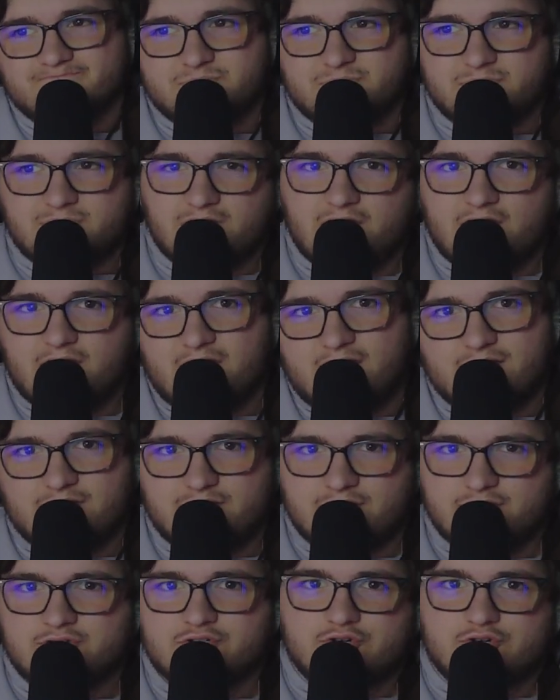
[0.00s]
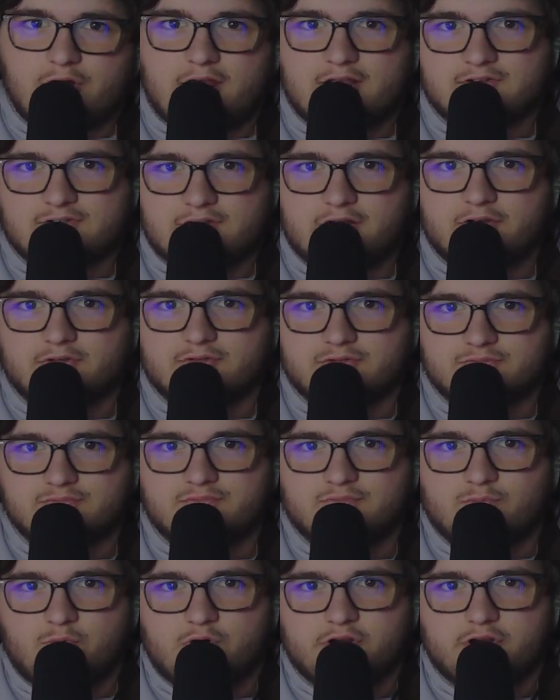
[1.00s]
yeah, the Strat style's
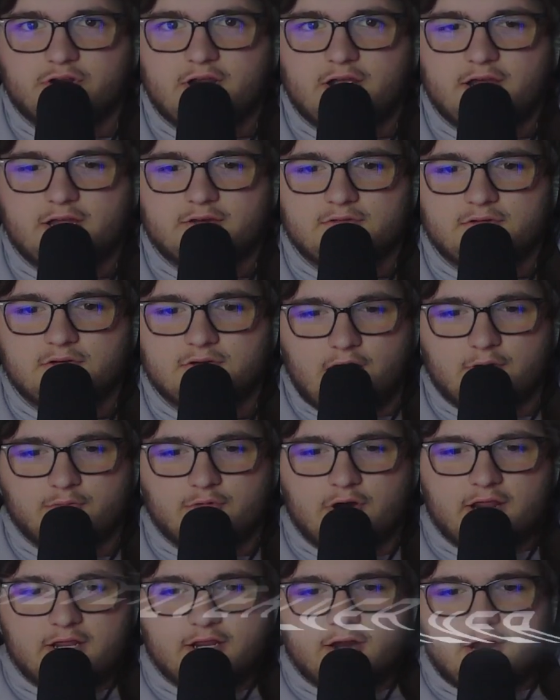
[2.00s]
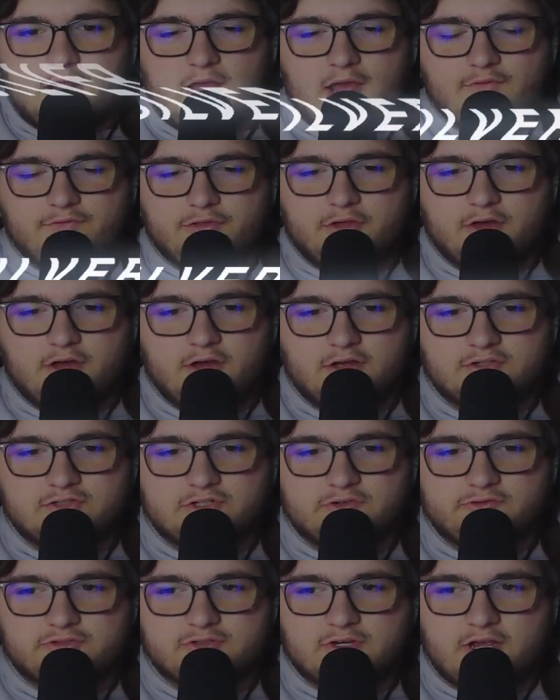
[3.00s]
where you're at. Right here I have the Silver
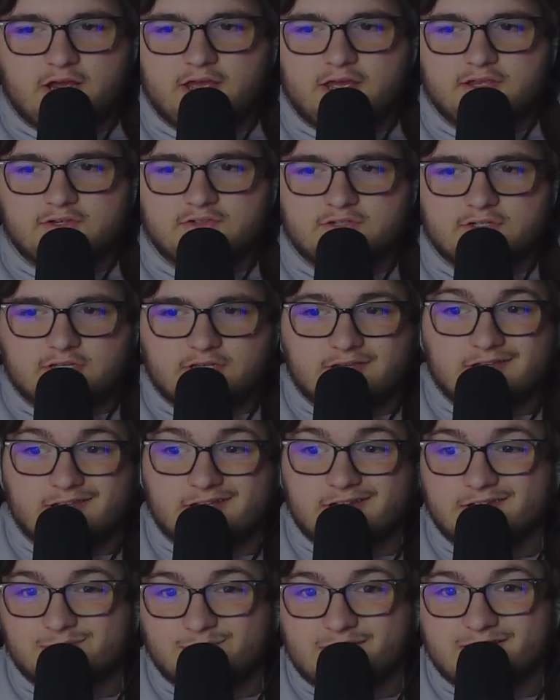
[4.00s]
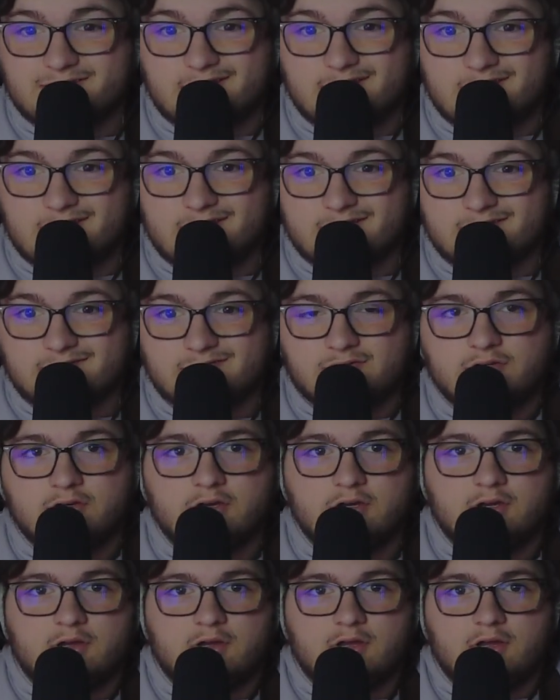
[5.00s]
Sky SE. It is my dad's.
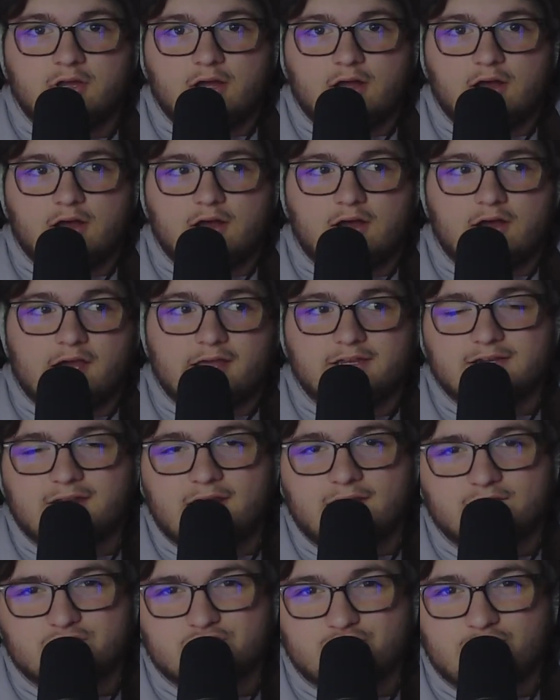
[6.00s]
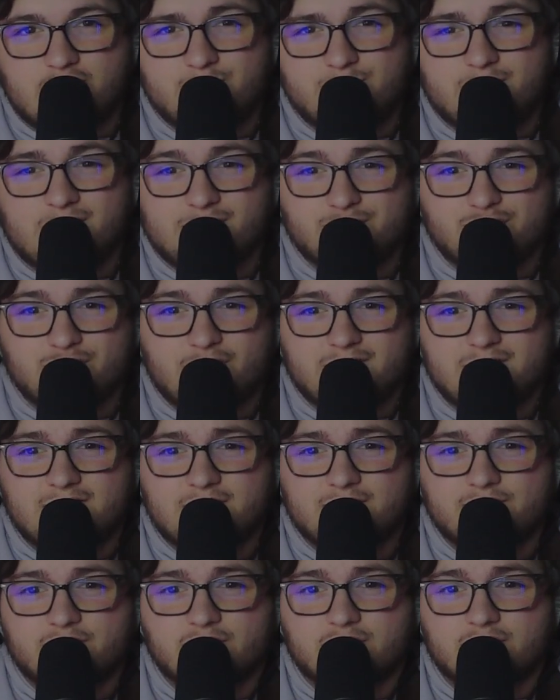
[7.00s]
I did have a Strat, but I traded it
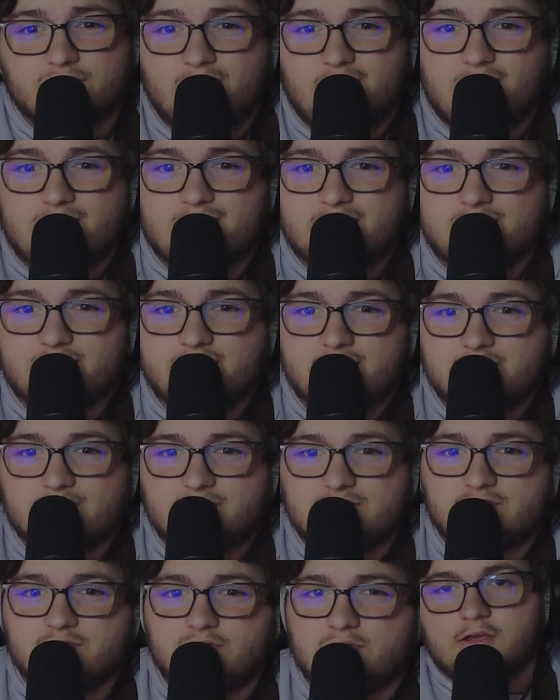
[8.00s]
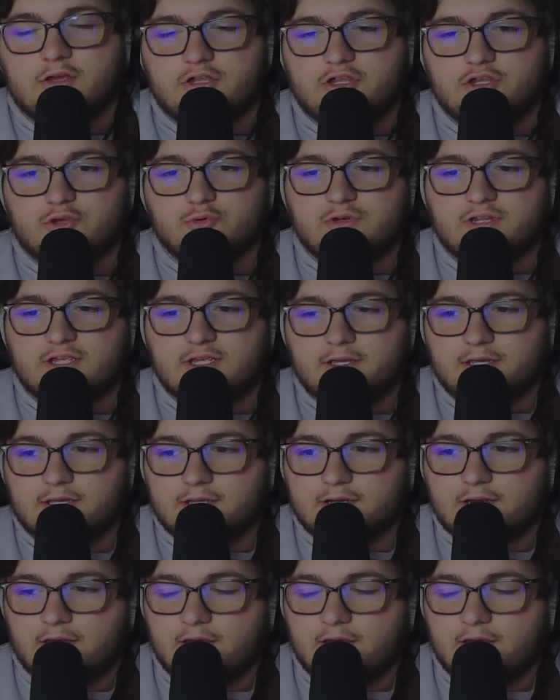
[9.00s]
for a Helix. You need